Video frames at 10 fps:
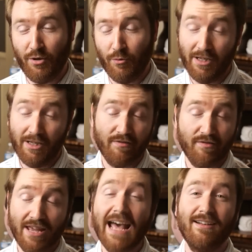Well,
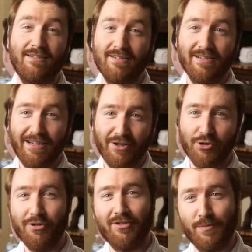if that doesn't get
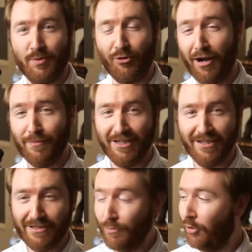you to subscribe to
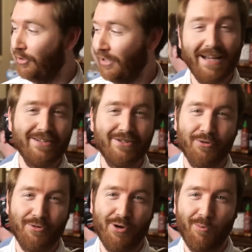Indie Mogul, I
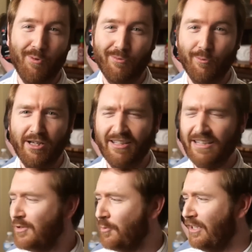don't know what will. That
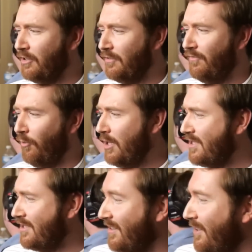was a really good
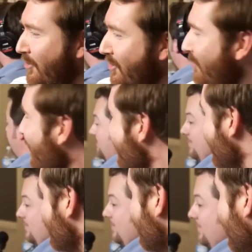voice in there, too. That
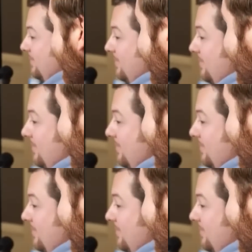sounds familiar.